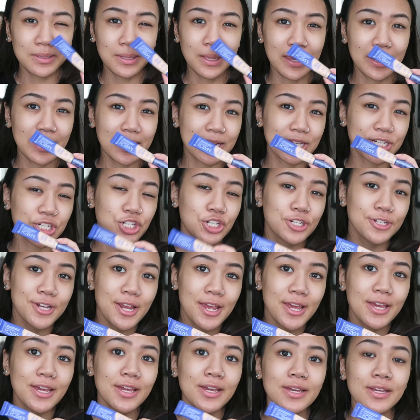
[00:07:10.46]
a
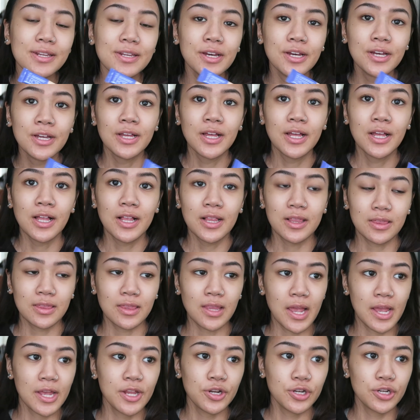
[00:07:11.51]
shade
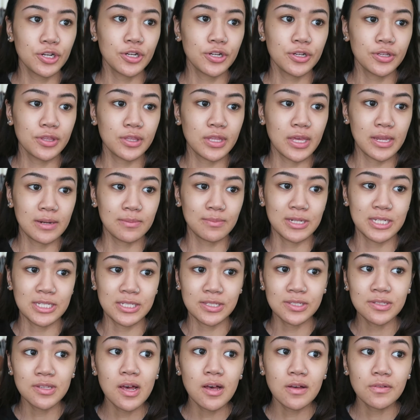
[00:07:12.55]
lighter than
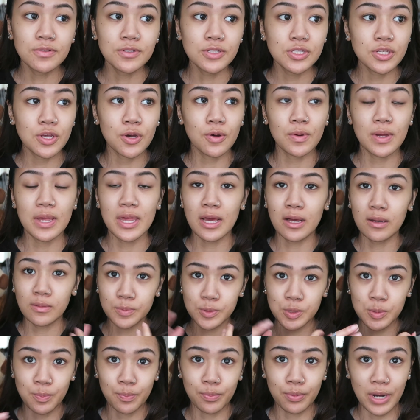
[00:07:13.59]
myself, so it
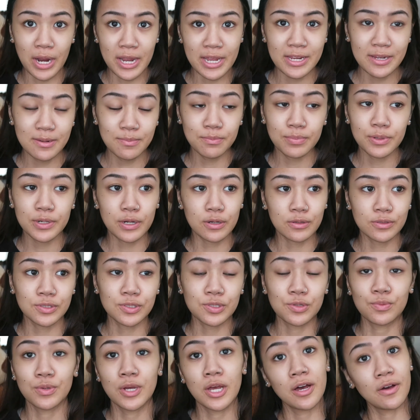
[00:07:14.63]
helps brighten but
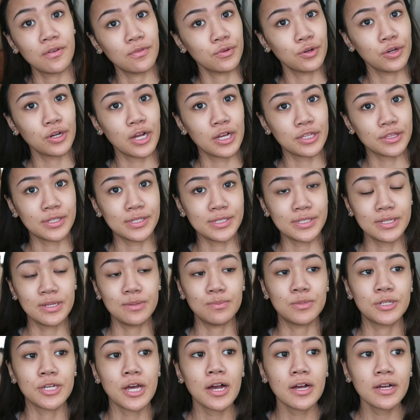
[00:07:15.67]
also cover at the
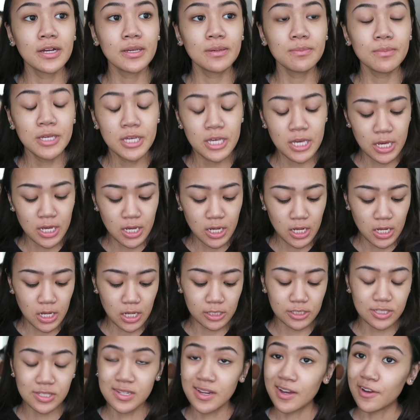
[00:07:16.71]
same time.
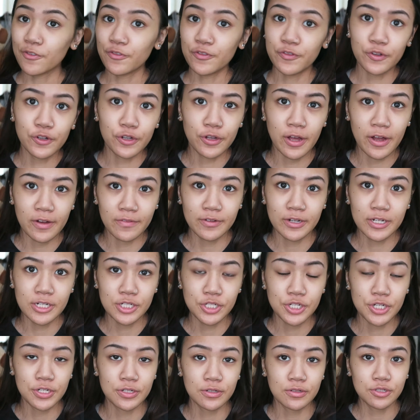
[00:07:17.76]
It's not full
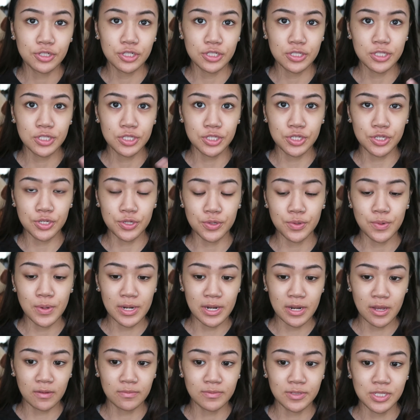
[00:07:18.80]
coverage, it'll just do
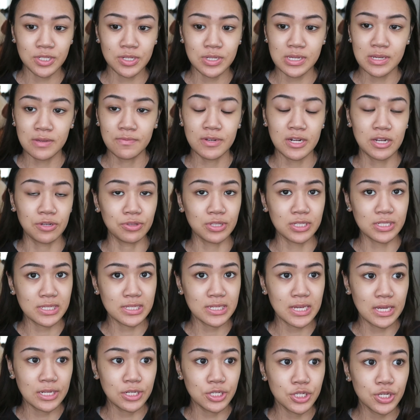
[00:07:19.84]
enough to even out the
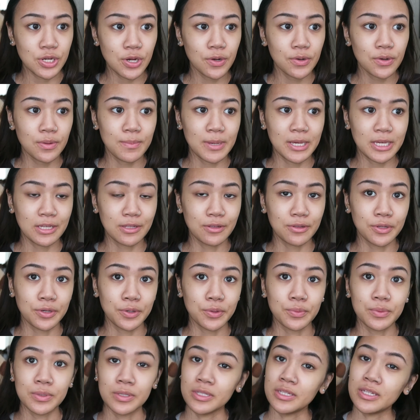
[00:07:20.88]
skin tone and make it
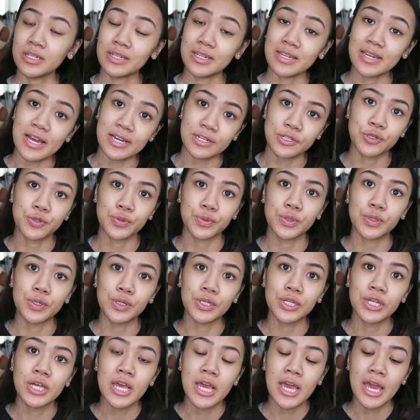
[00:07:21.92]
look really
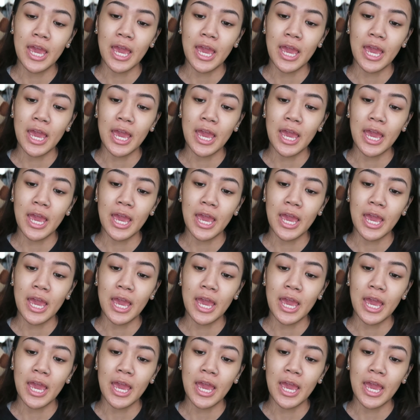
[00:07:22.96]
natural